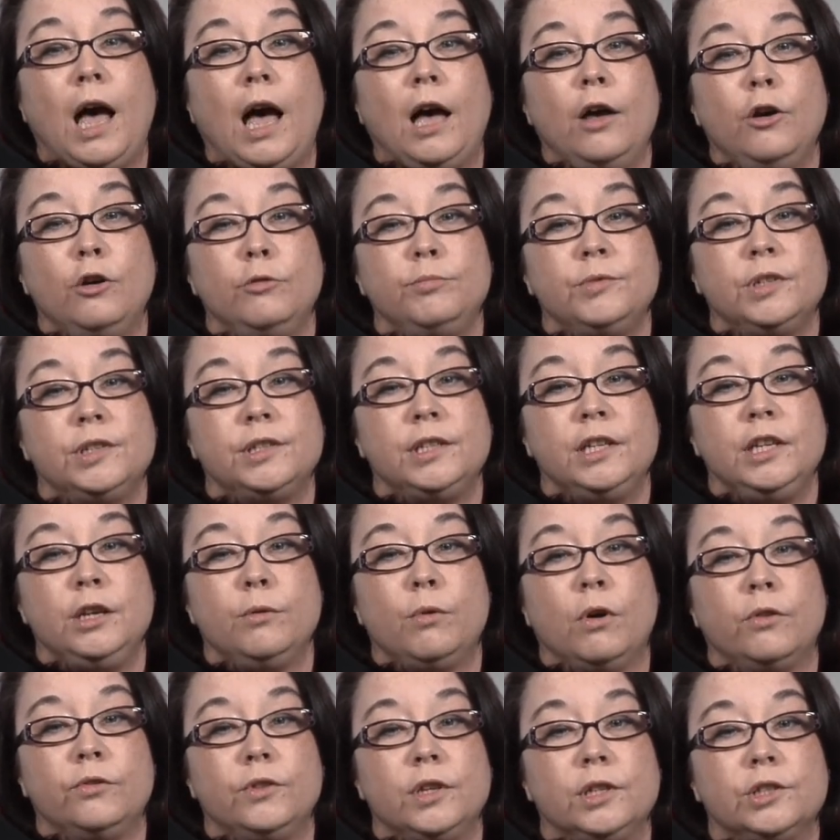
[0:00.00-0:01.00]
I hope to see
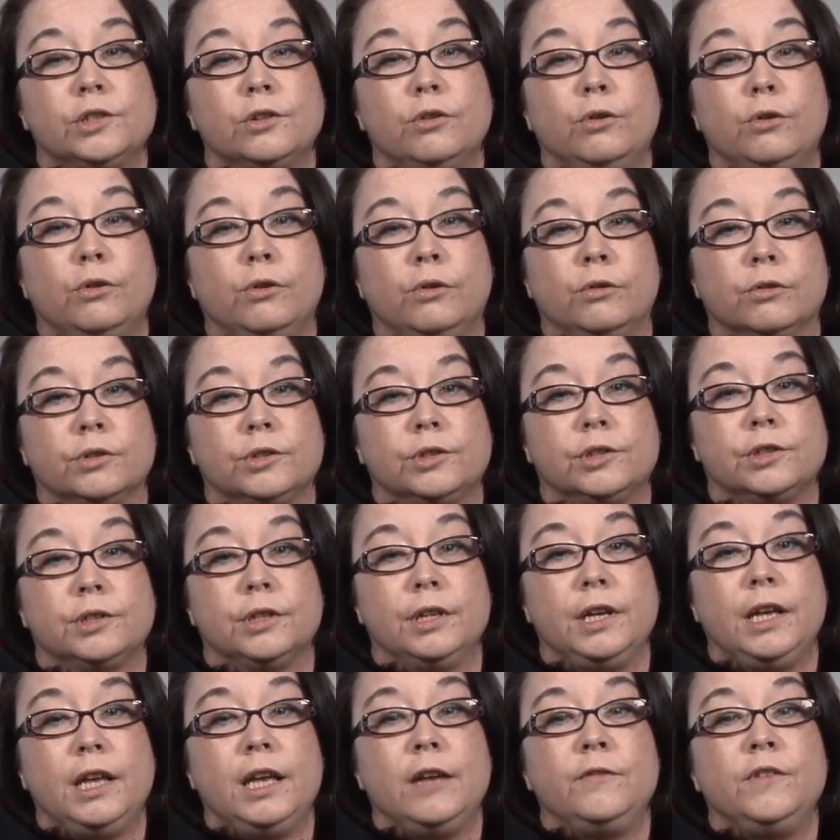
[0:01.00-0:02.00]
you on this
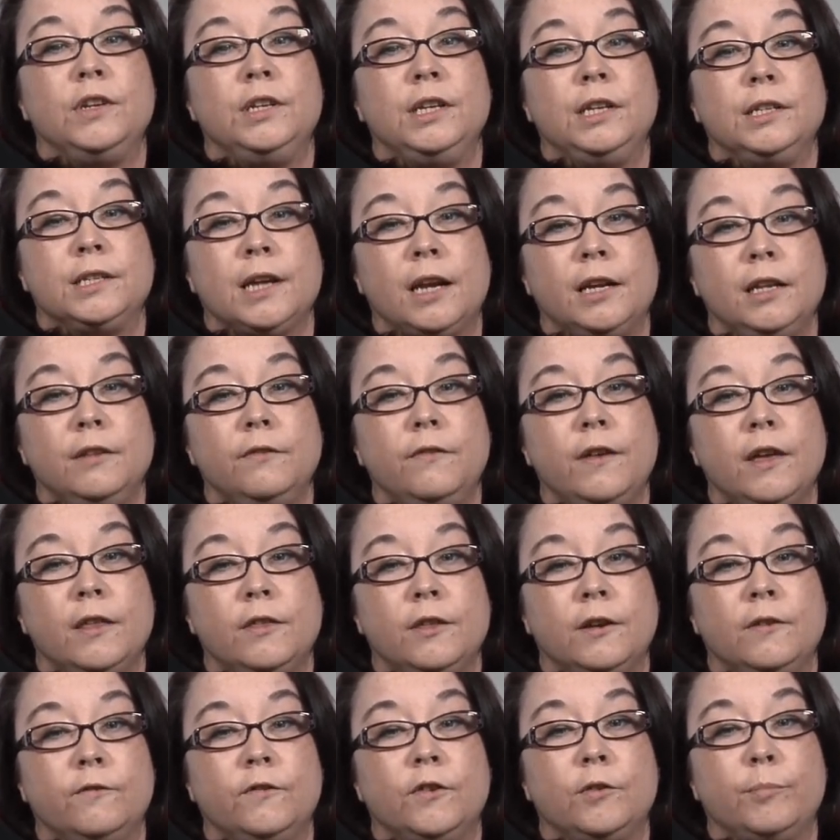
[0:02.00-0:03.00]
course. If you need any
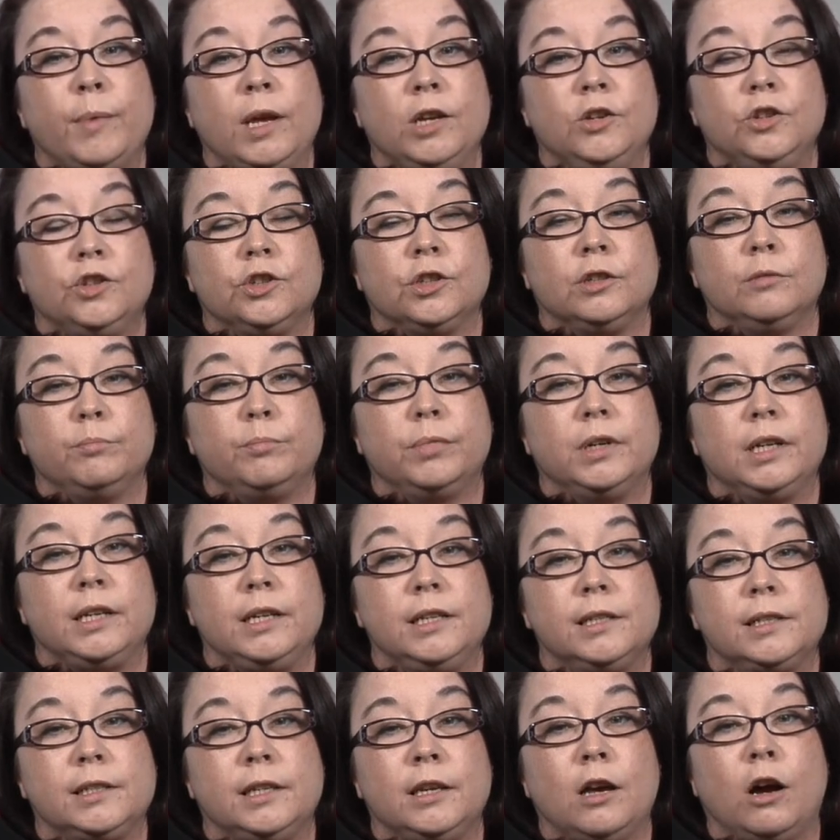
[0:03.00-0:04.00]
further information,
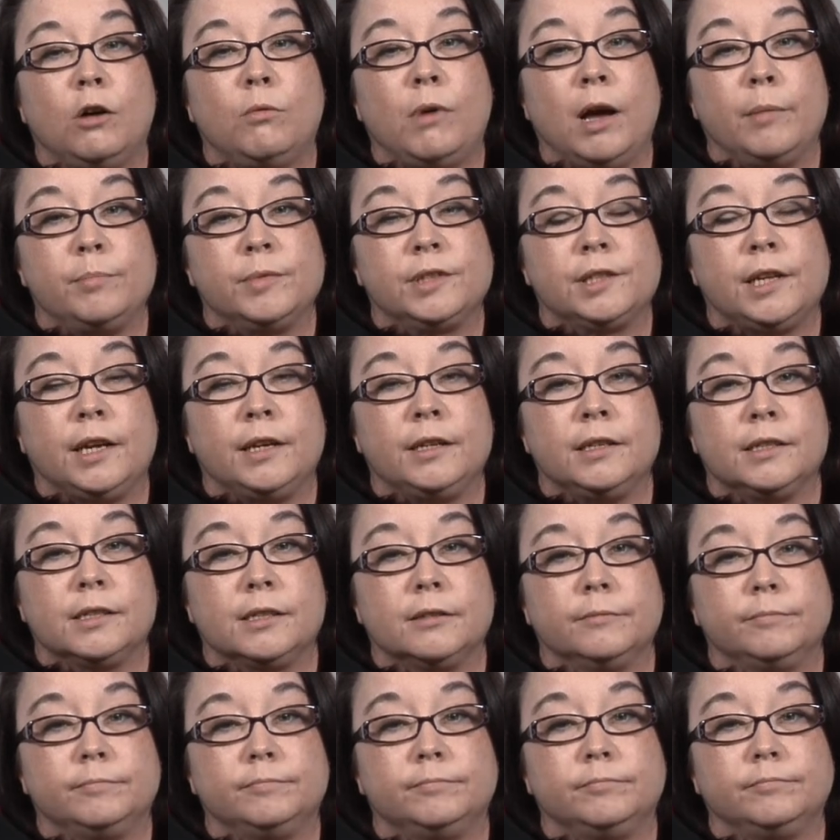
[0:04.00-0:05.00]
please see our
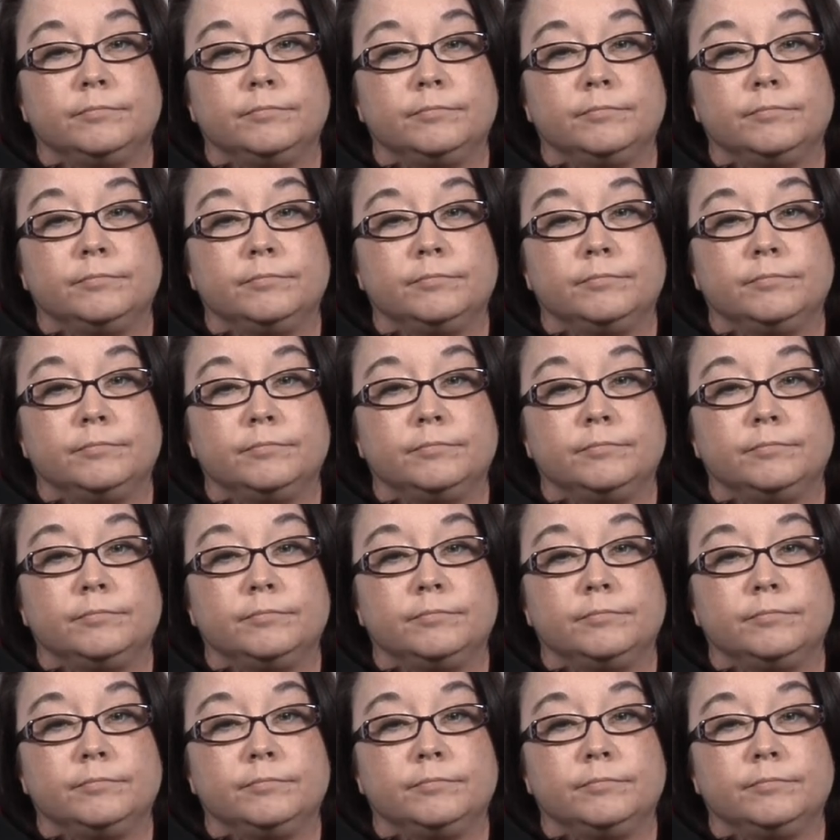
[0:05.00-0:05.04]
website.